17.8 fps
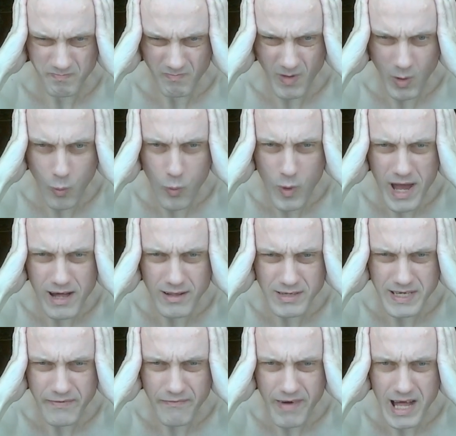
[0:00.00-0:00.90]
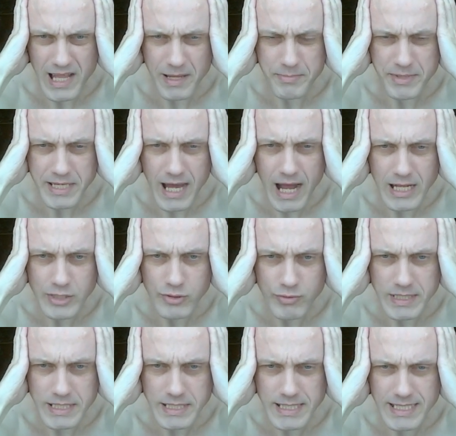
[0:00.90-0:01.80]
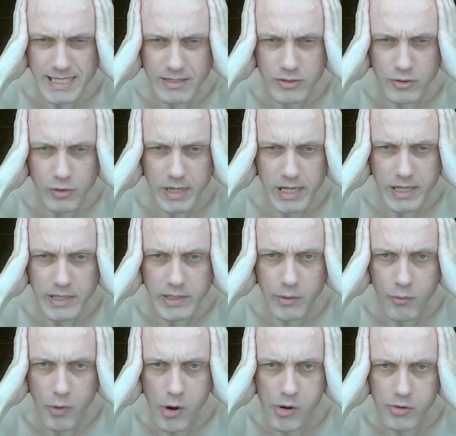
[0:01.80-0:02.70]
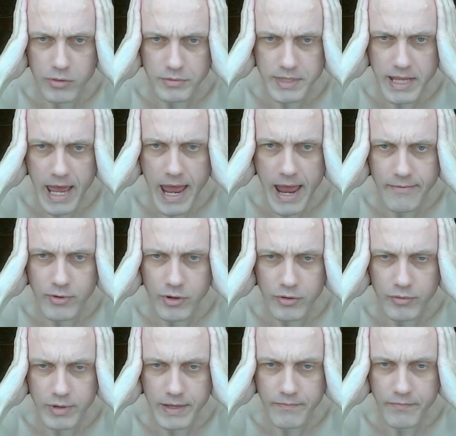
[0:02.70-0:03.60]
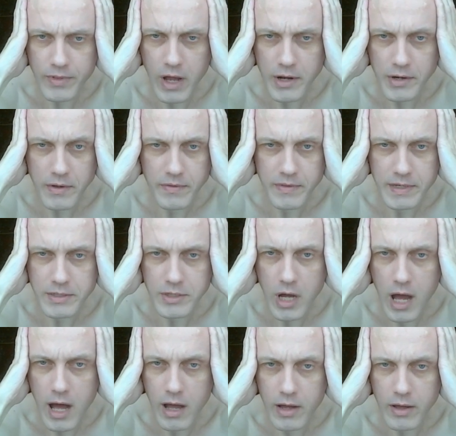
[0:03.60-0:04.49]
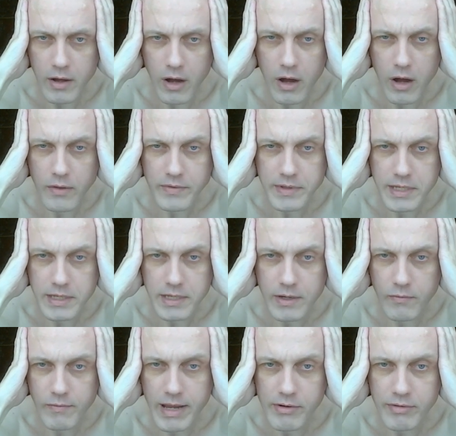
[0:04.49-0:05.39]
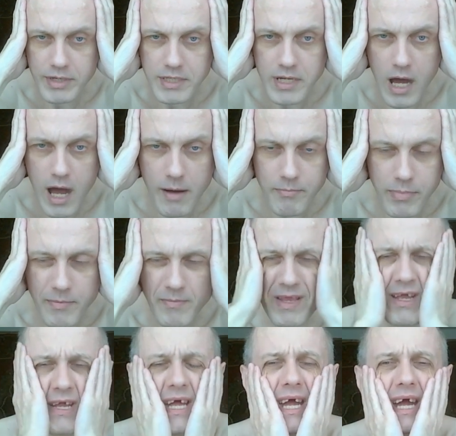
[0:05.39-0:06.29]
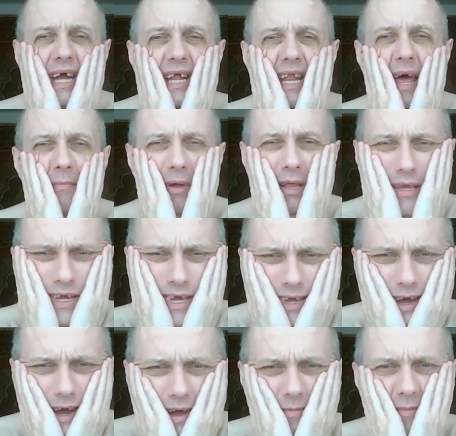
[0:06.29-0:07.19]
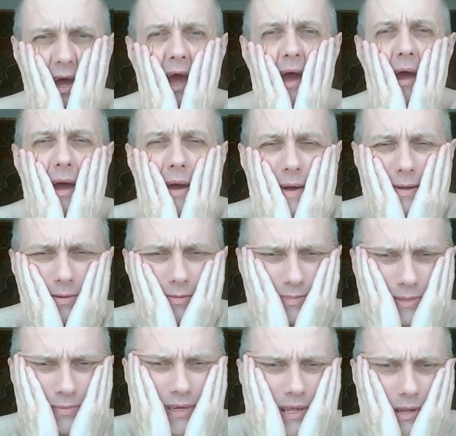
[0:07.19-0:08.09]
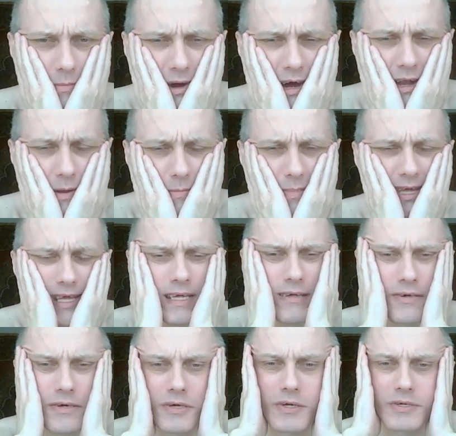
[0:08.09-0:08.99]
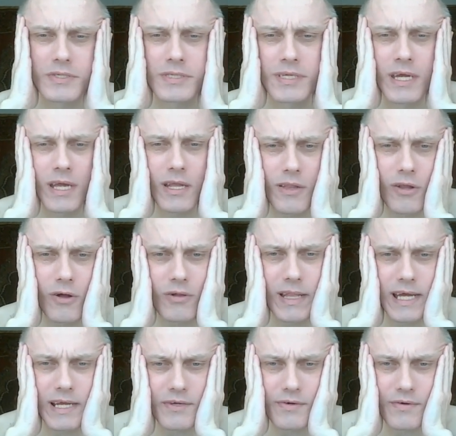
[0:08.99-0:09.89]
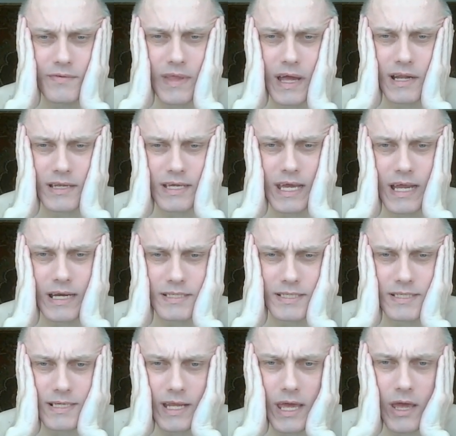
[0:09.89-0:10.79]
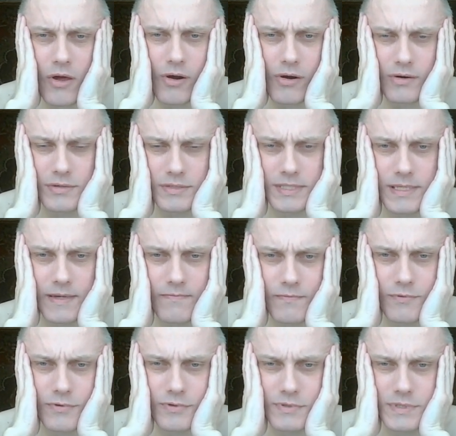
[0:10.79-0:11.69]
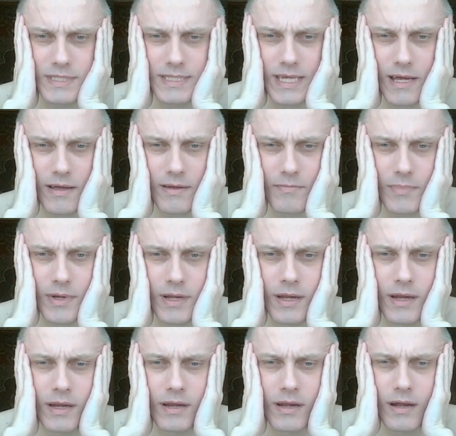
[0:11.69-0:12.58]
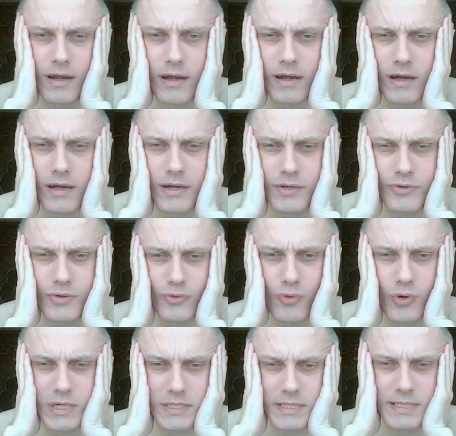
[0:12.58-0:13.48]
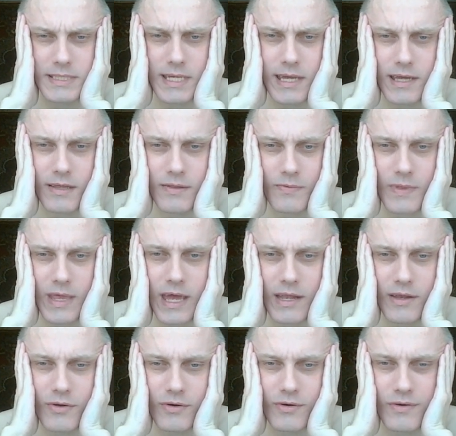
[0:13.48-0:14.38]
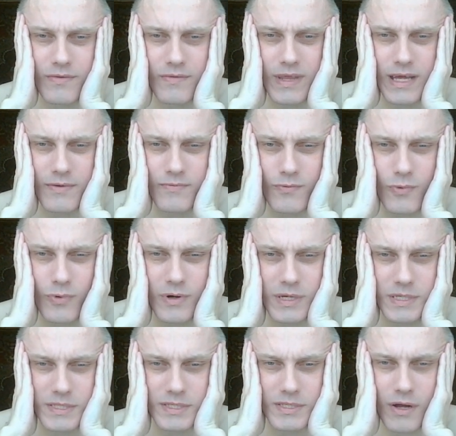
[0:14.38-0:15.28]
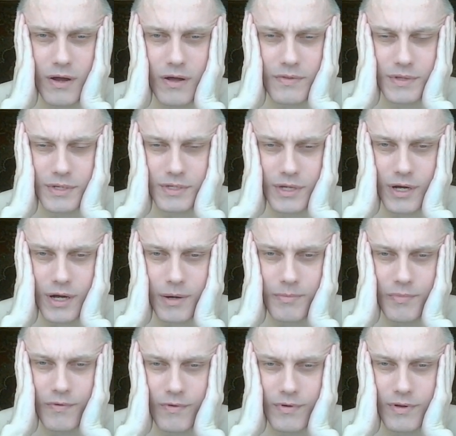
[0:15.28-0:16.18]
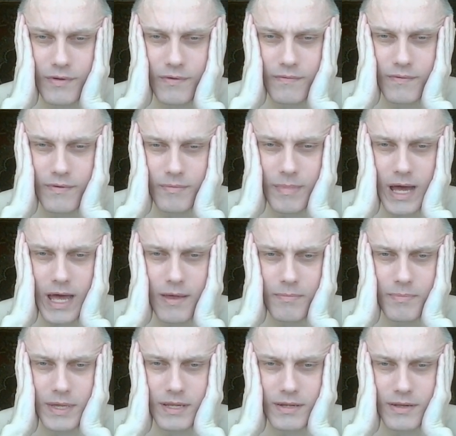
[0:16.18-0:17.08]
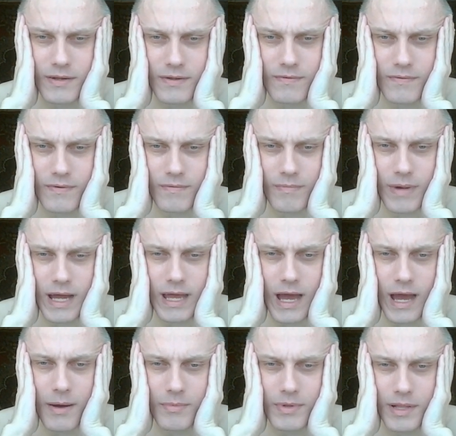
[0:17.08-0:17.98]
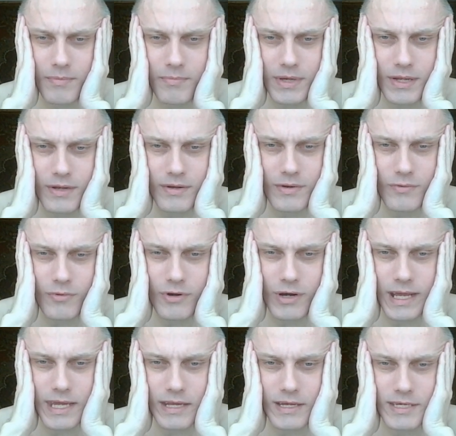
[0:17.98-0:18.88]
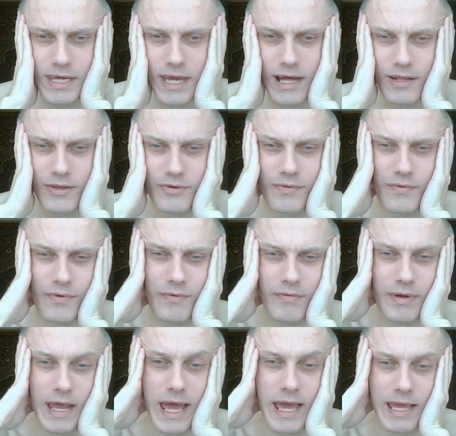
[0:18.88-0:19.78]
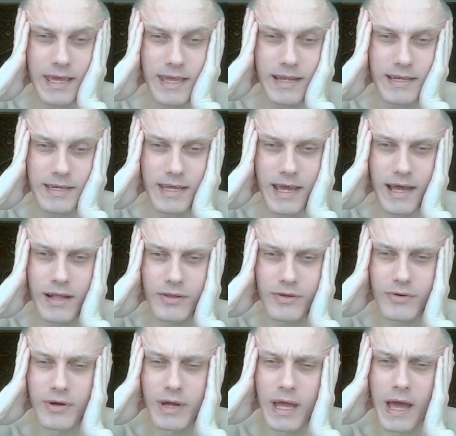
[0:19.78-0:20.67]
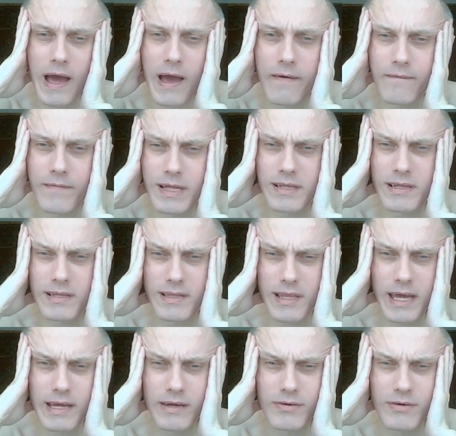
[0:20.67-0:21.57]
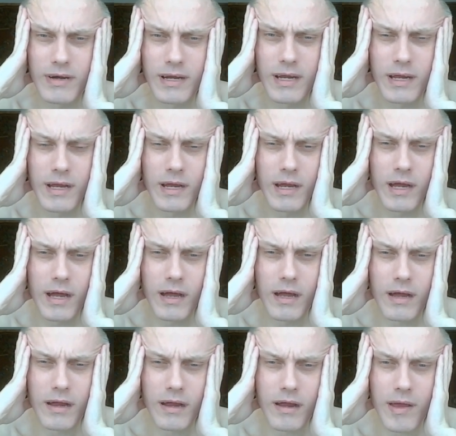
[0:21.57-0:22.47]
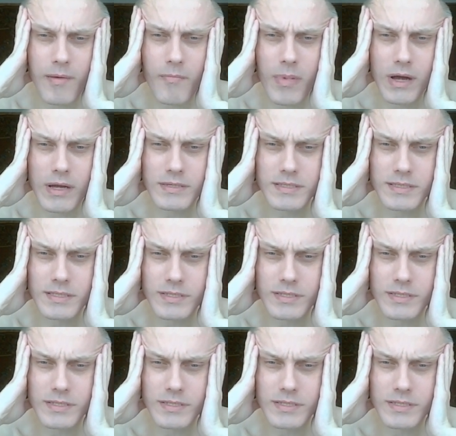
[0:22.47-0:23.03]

well-developed countries in the world ever, if not on the top, on the very top. And I'm speaking about it because no later than yesterday I heard some footage, some dude was saying that that was on the top. From my opinion, from my humble opinion, what I can tell you, I feel it like amongst